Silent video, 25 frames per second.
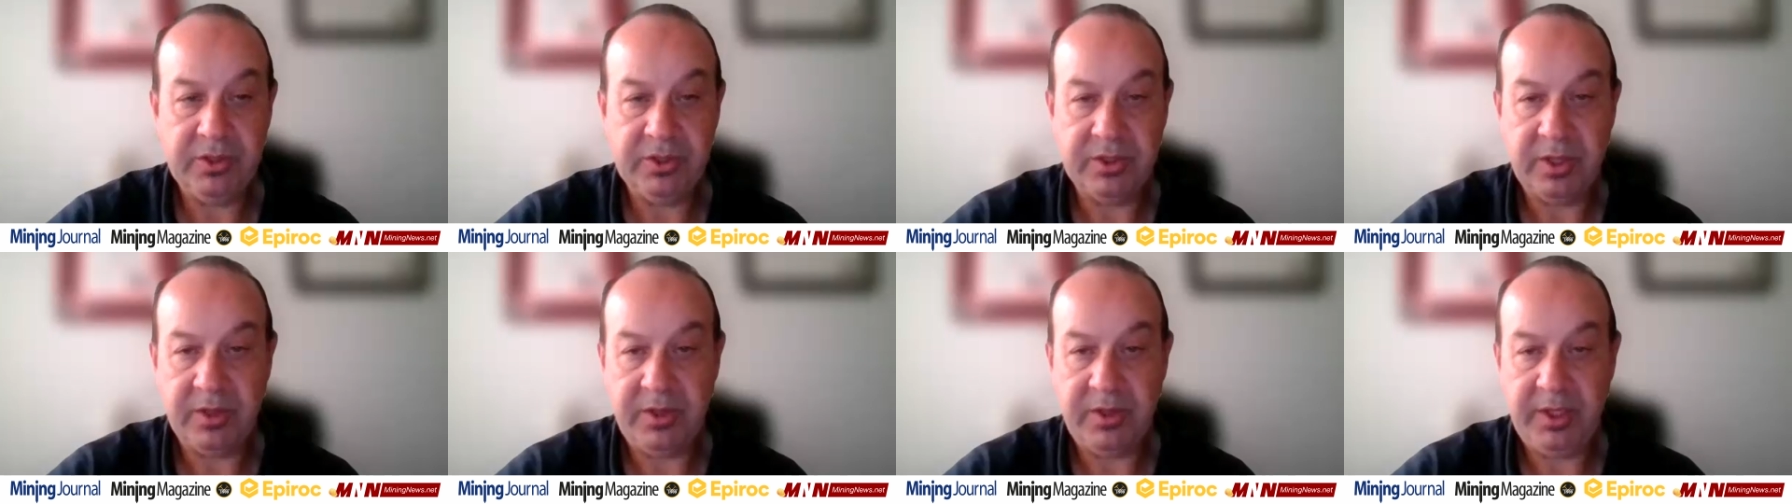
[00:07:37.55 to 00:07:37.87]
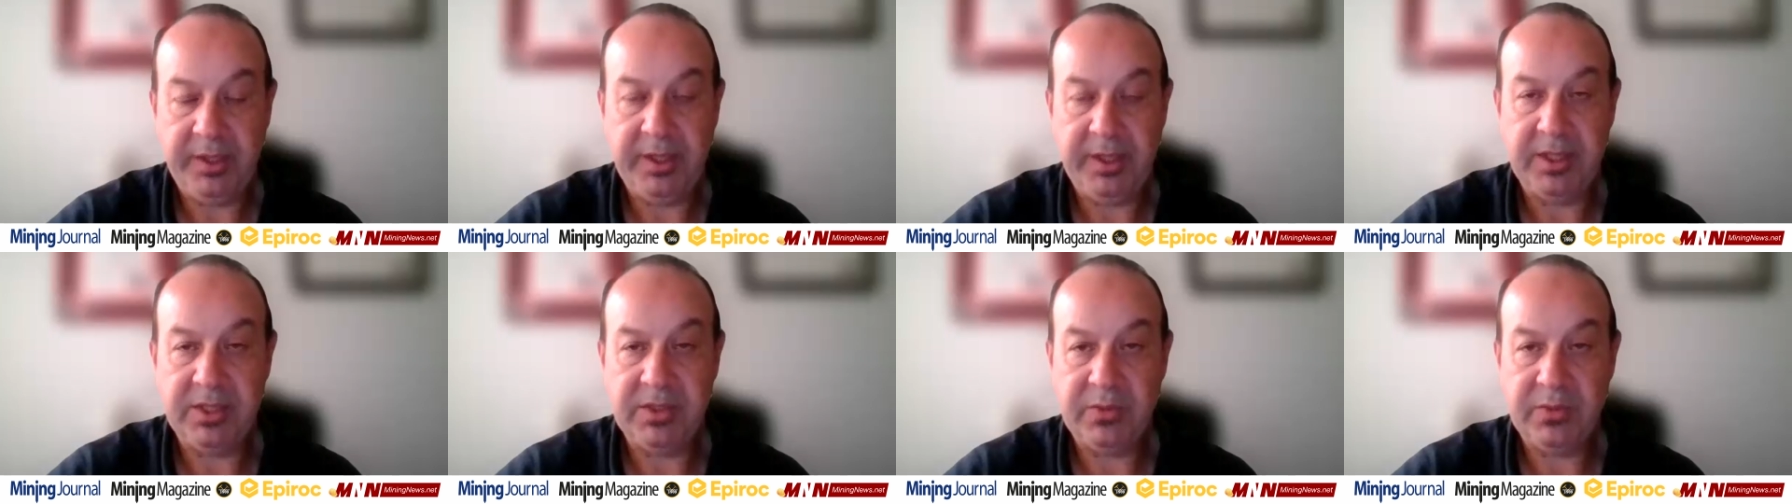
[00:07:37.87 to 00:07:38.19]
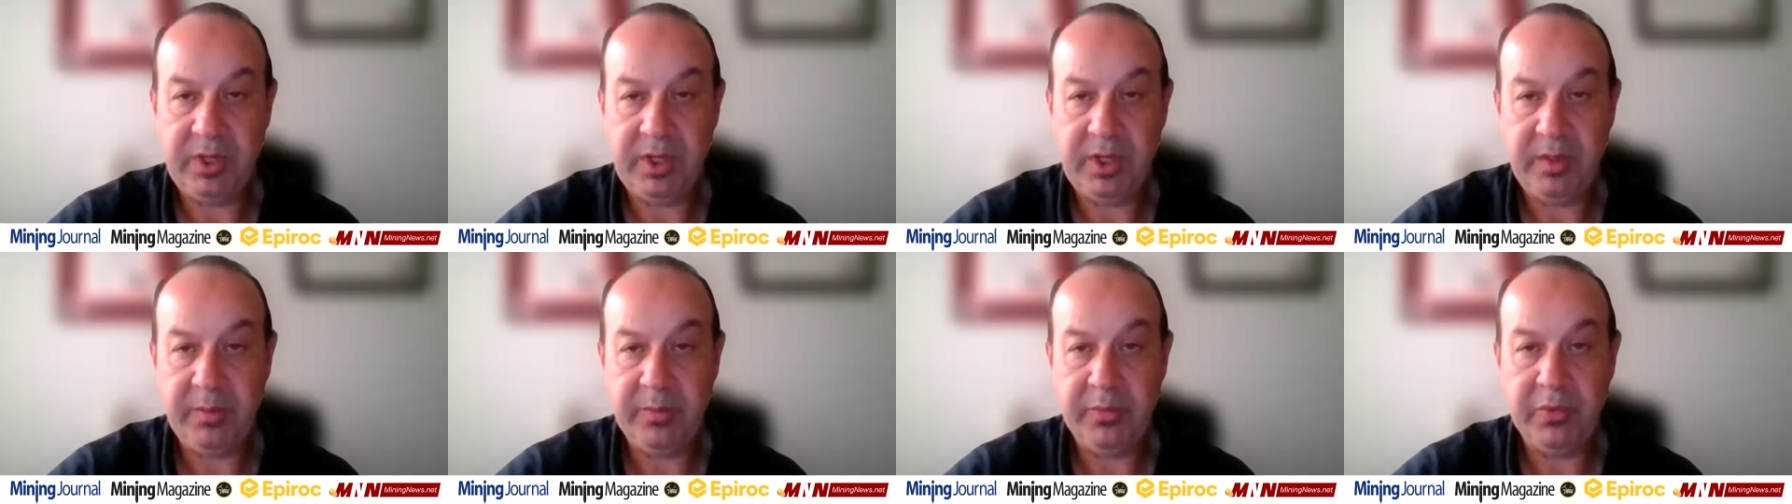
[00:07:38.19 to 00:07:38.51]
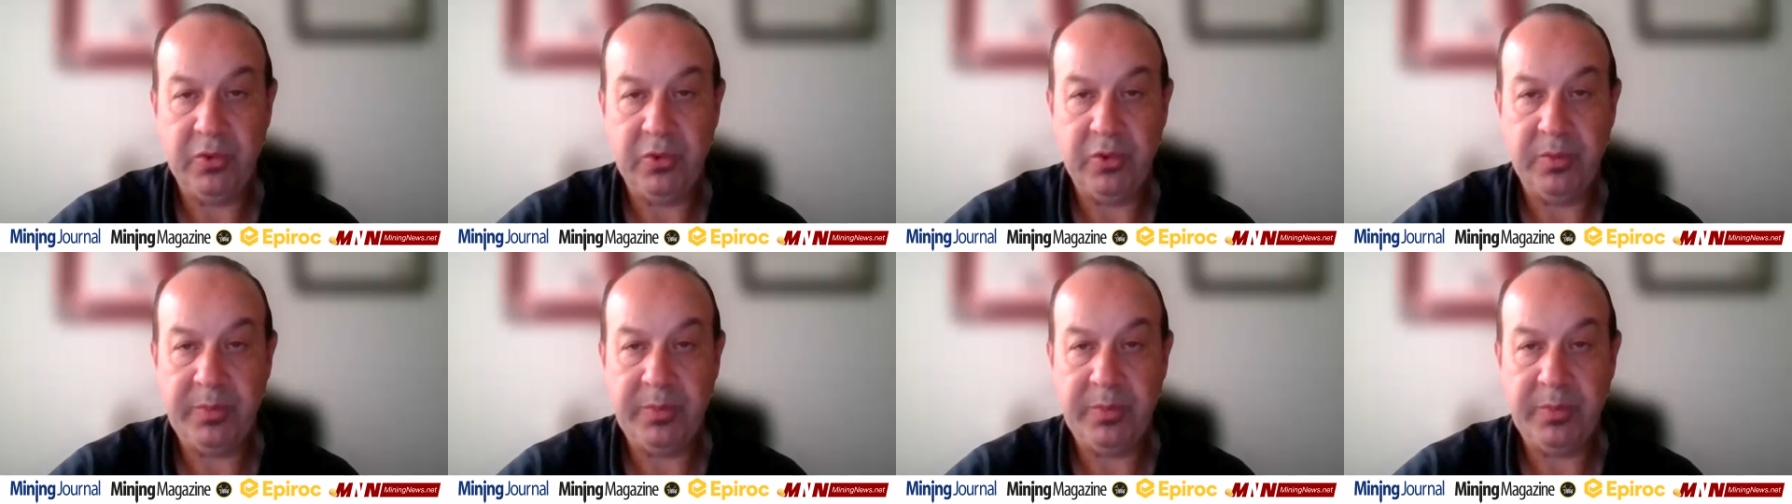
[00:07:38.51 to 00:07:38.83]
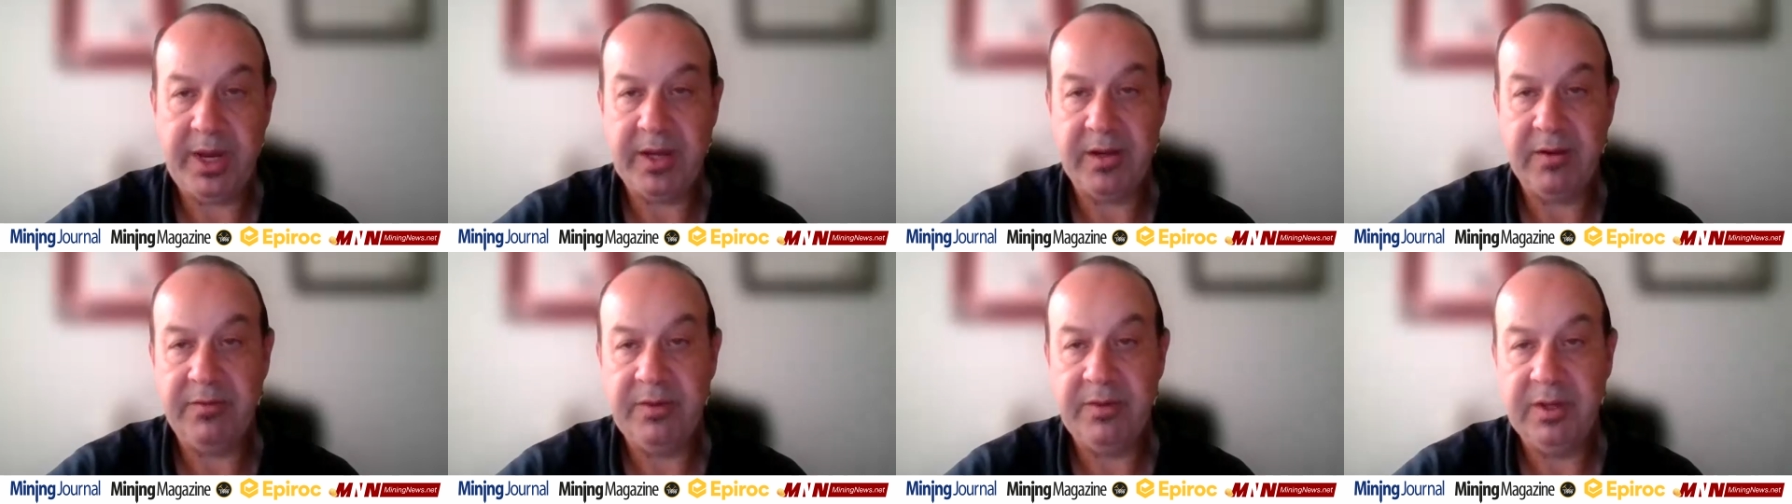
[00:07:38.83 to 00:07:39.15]
So I think that's really important
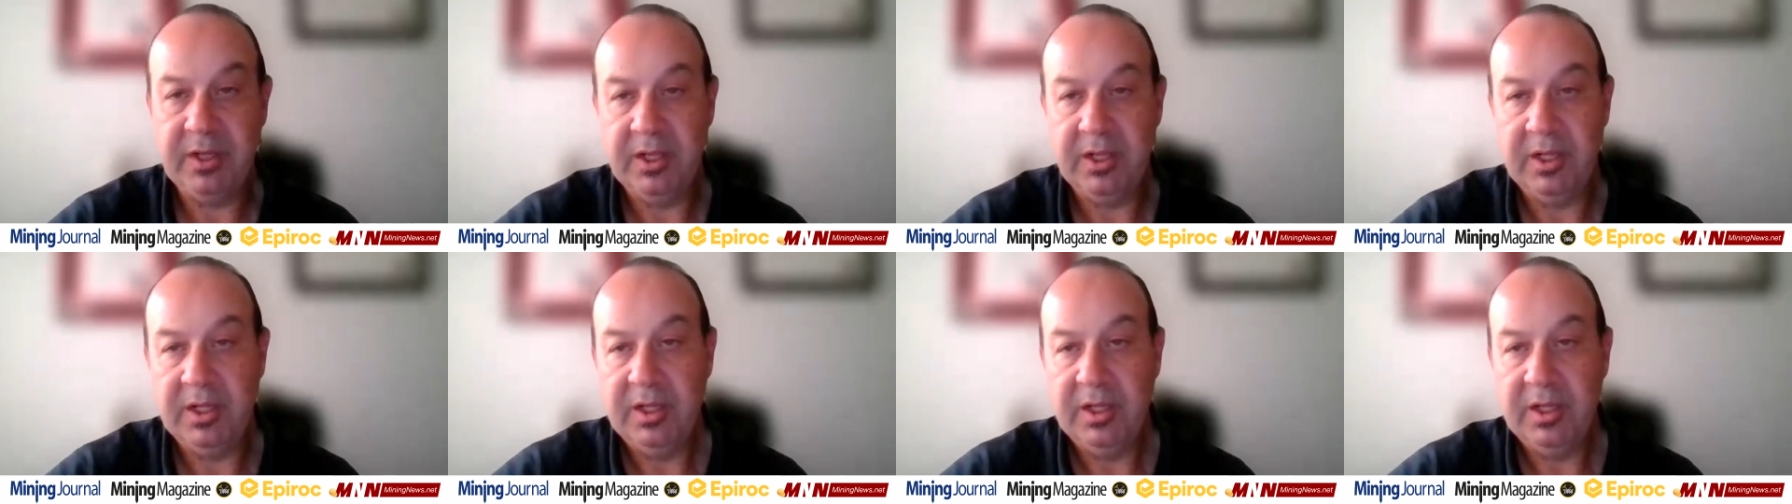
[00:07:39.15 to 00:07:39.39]
part of